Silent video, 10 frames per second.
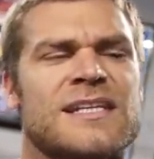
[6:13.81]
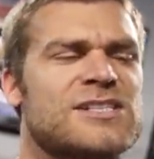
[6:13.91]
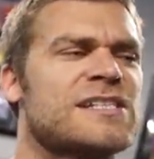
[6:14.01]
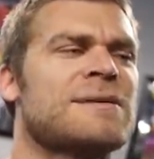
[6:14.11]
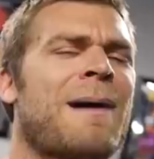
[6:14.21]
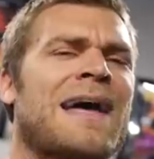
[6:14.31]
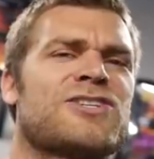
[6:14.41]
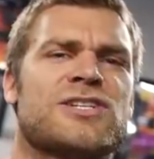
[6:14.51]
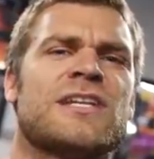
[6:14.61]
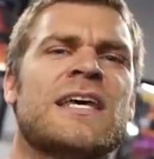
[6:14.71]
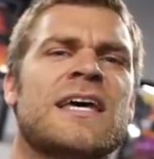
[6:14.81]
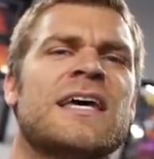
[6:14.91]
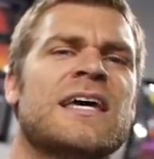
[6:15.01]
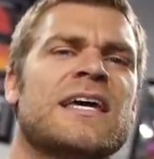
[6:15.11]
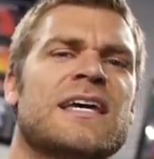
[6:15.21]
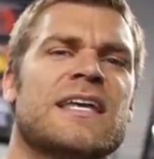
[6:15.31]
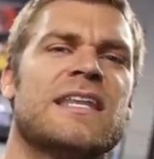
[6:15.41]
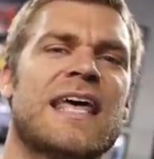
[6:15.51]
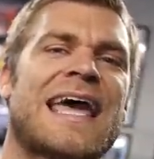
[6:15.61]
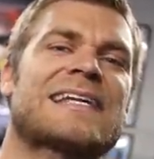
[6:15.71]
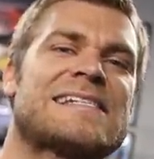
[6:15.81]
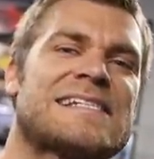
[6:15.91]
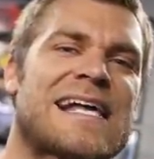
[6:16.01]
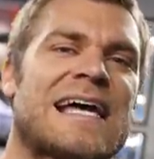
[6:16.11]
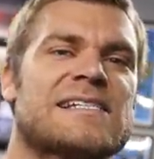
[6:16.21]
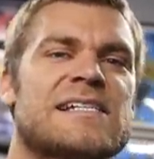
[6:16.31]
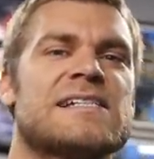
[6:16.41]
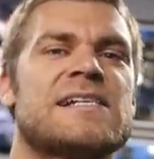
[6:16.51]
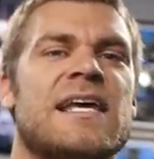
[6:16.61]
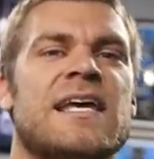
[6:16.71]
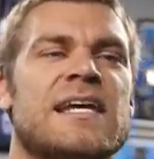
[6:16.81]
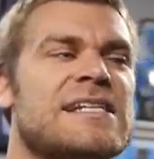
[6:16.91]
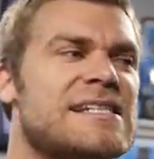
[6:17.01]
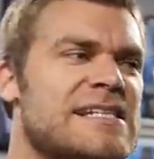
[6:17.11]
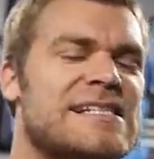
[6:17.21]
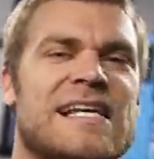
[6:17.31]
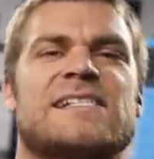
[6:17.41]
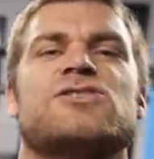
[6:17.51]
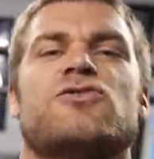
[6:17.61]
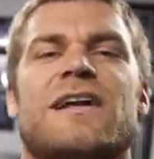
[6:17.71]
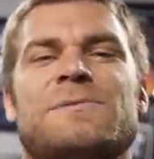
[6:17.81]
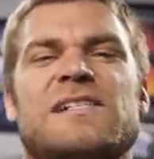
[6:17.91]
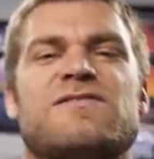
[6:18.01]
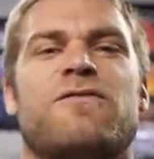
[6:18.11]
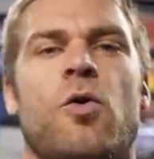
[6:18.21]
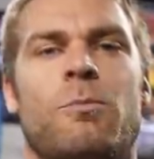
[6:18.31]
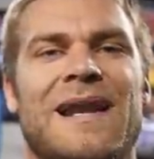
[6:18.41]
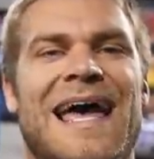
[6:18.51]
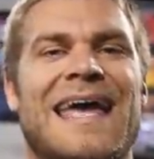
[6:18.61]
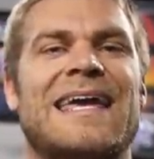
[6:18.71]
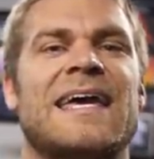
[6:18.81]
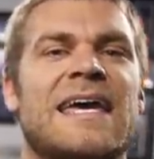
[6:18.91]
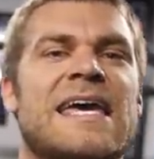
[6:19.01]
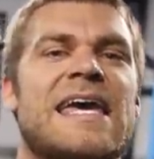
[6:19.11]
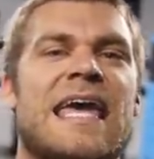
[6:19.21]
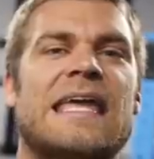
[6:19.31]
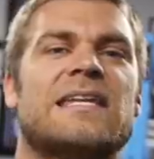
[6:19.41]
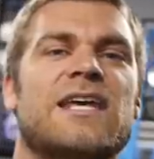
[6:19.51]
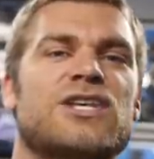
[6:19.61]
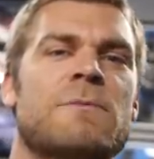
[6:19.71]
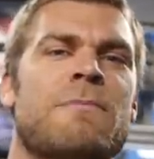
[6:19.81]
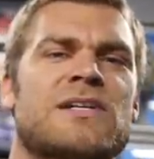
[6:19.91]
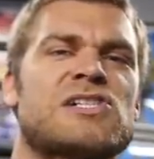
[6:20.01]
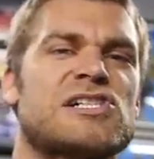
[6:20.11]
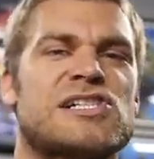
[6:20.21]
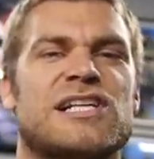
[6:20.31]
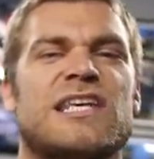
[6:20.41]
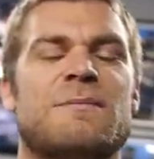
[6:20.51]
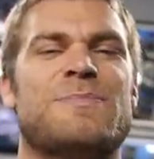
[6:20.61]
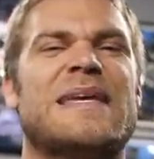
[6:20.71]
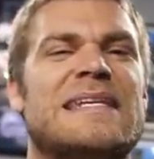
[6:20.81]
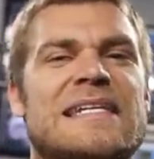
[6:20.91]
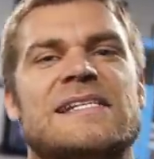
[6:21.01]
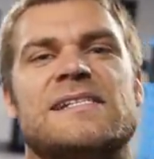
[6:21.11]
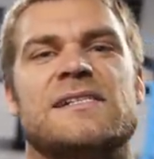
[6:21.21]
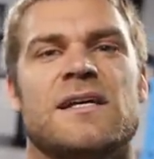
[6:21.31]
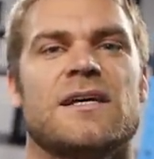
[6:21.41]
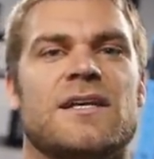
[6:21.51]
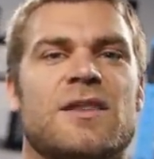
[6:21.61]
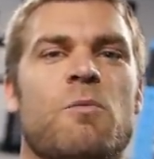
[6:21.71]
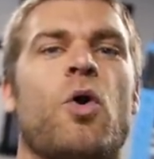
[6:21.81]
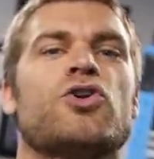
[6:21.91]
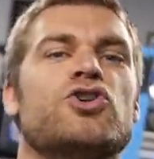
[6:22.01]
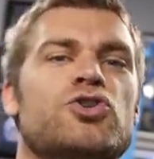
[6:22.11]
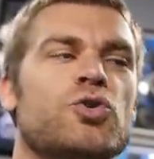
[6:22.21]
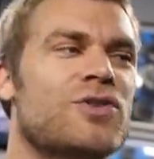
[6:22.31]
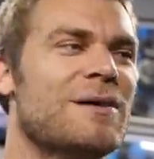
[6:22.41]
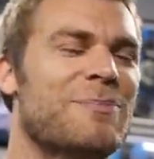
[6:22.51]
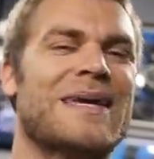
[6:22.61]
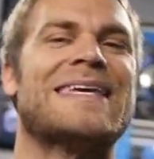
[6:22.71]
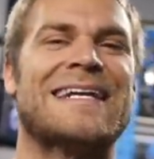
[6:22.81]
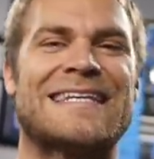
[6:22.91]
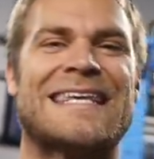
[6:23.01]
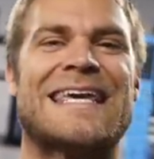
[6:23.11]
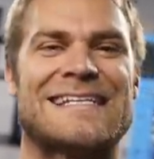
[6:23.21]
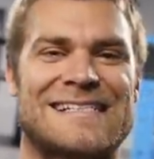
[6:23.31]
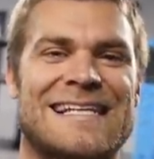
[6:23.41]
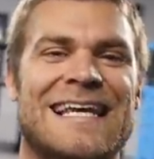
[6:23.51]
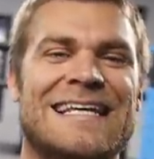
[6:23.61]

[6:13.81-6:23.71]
Just imagine the exercises, the sets and reps is foreplay, and your muscles are your penis. The more you do, the bigger it gets.